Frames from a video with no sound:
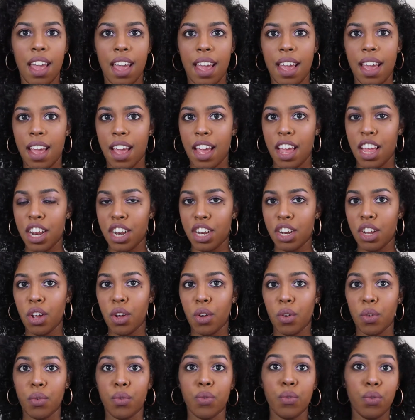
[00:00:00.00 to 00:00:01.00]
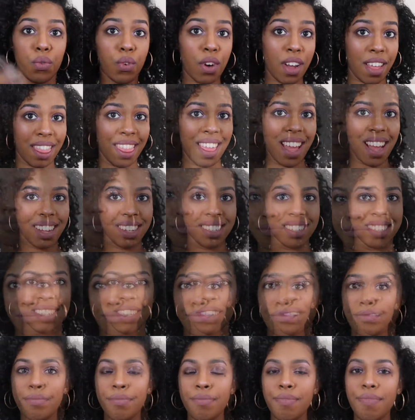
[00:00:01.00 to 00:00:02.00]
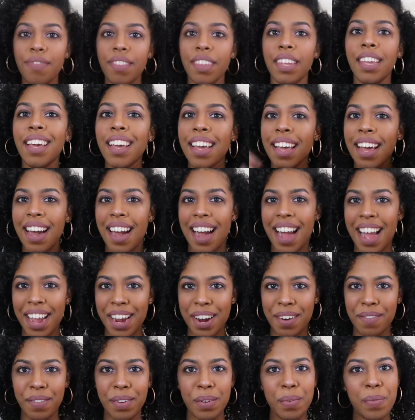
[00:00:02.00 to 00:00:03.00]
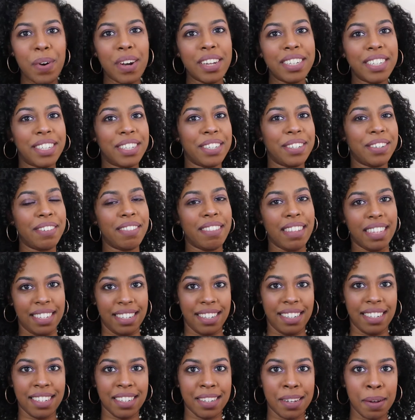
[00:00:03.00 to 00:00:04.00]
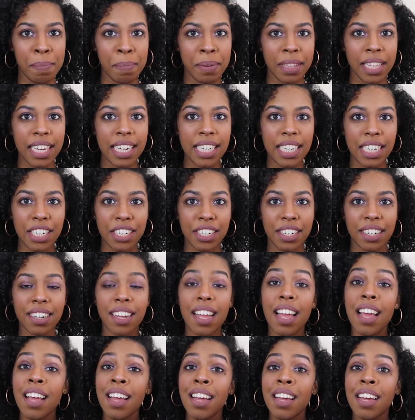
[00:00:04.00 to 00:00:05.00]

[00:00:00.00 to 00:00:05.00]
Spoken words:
And voila! Hi everyone, so this is the completed look.